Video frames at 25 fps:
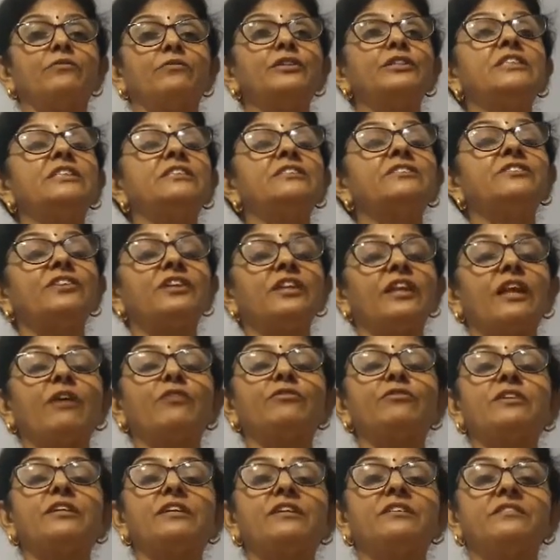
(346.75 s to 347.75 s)
which is
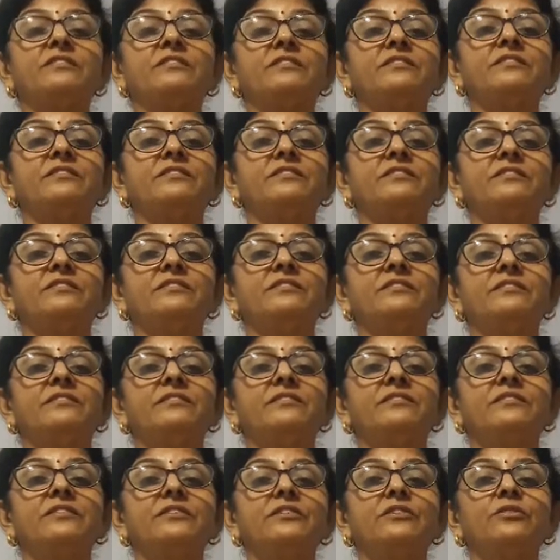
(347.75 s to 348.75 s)
cloudless,
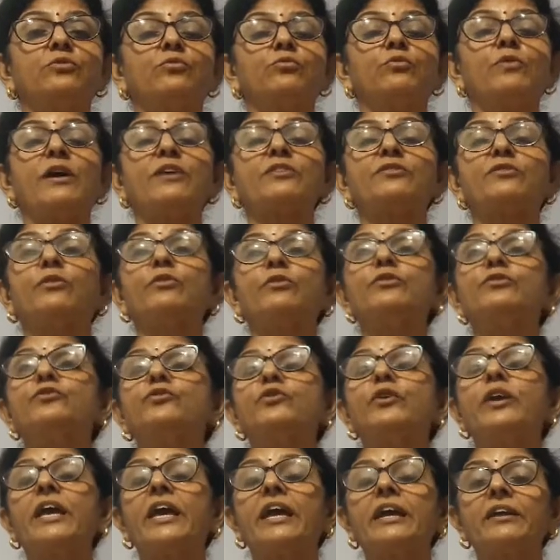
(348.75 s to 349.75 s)
was
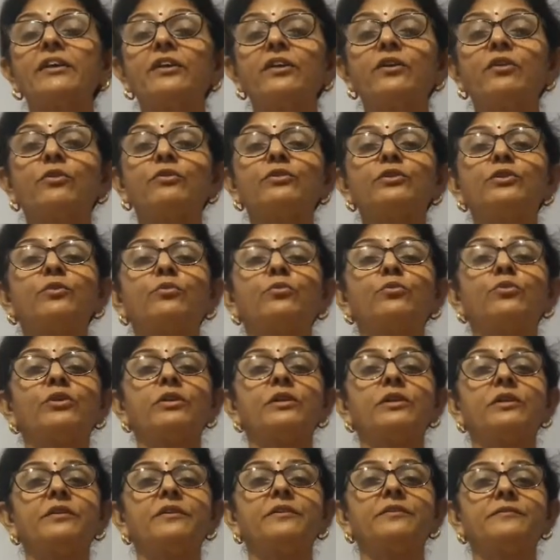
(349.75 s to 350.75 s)
also hanging on the
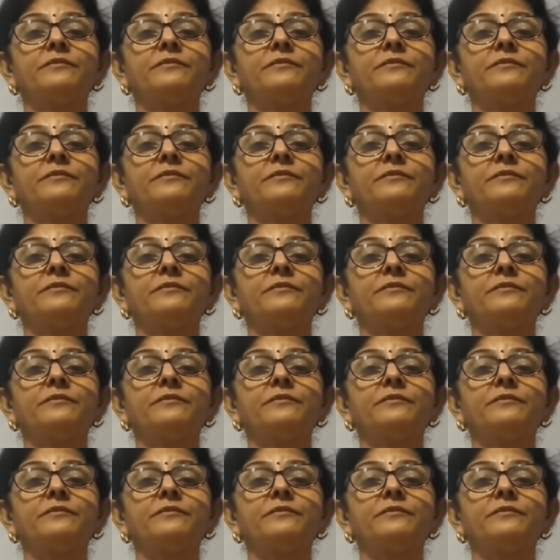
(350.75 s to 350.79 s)
wall.